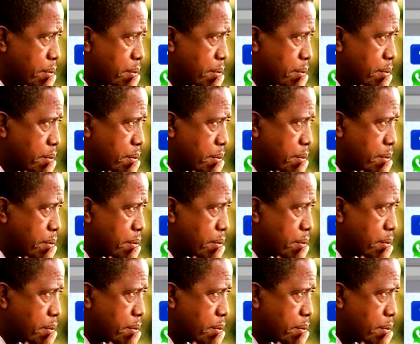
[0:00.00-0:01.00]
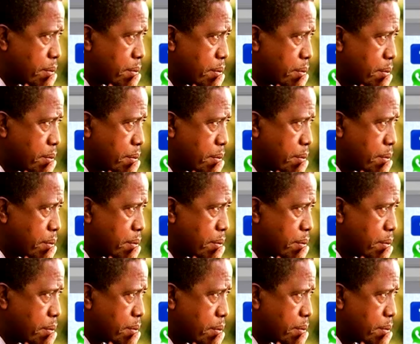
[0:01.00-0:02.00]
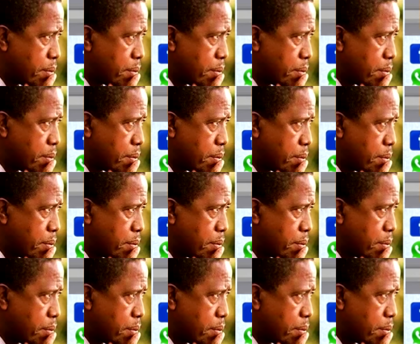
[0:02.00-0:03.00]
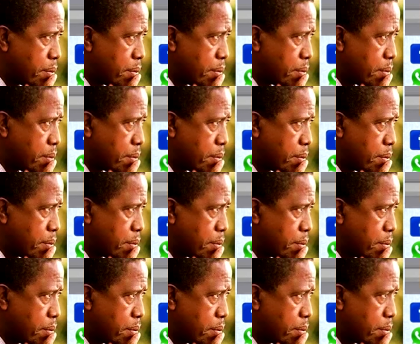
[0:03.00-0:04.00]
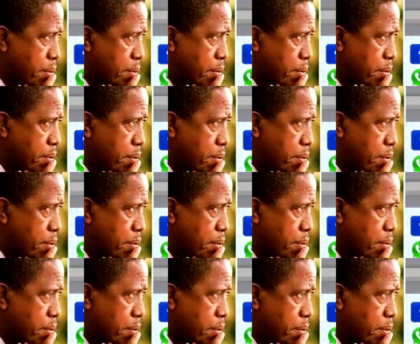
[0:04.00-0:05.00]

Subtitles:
The person shown says nothing.